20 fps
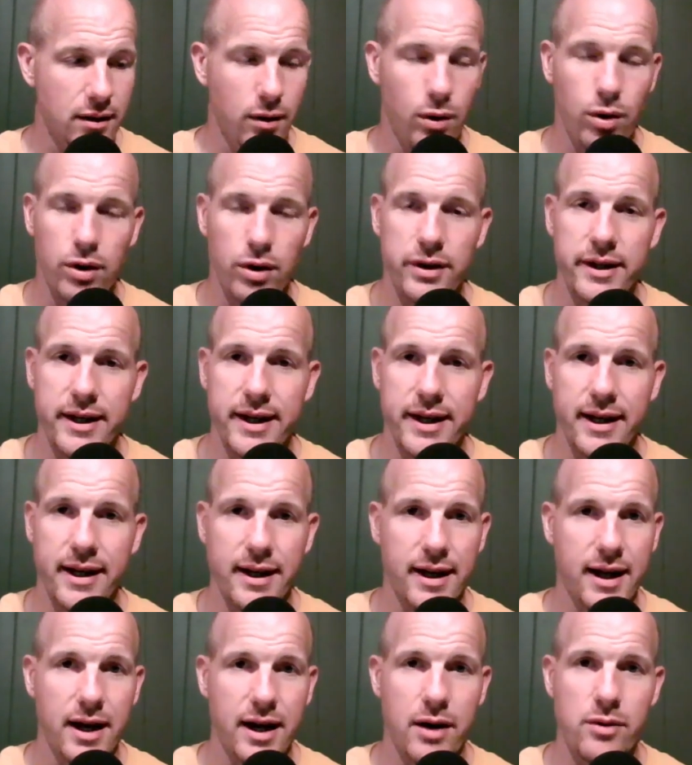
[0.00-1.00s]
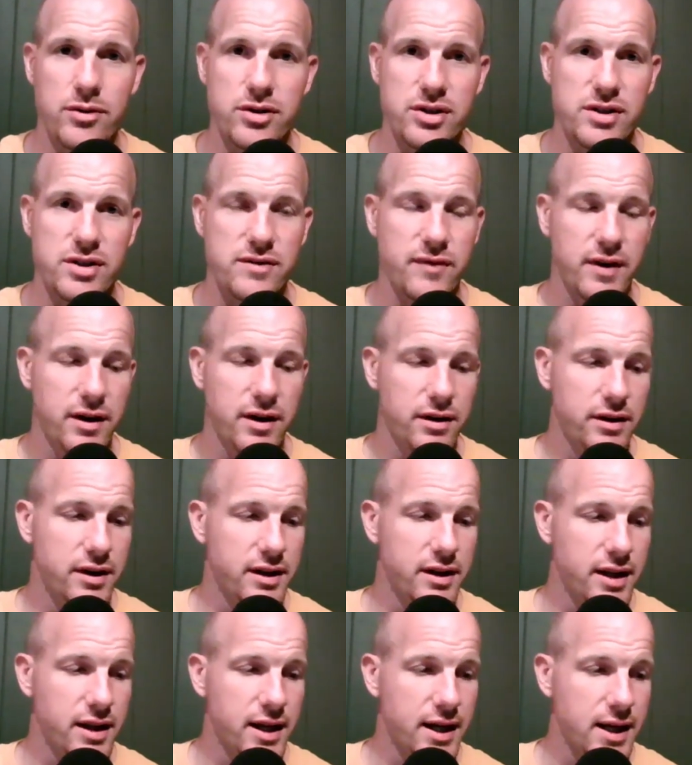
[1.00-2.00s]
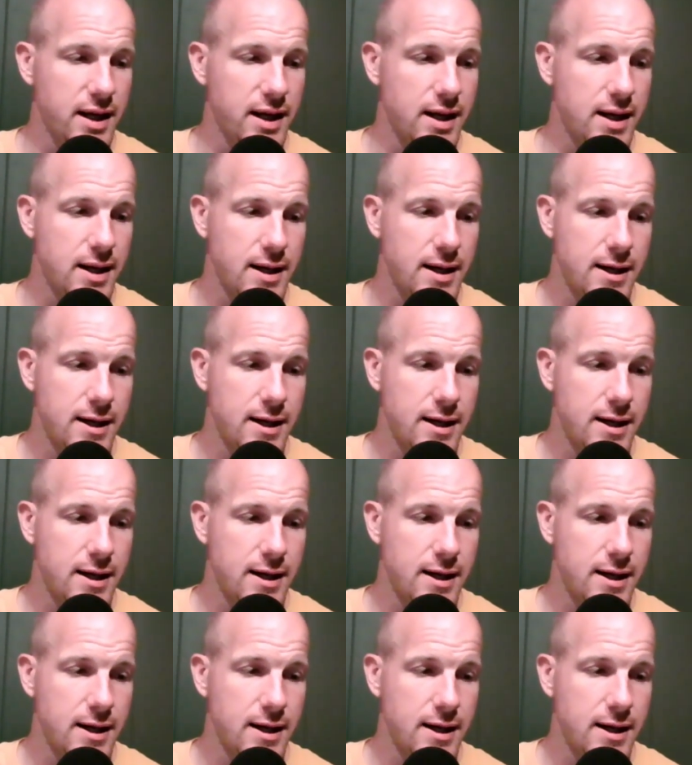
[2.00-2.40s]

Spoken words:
all day I was just feeling like,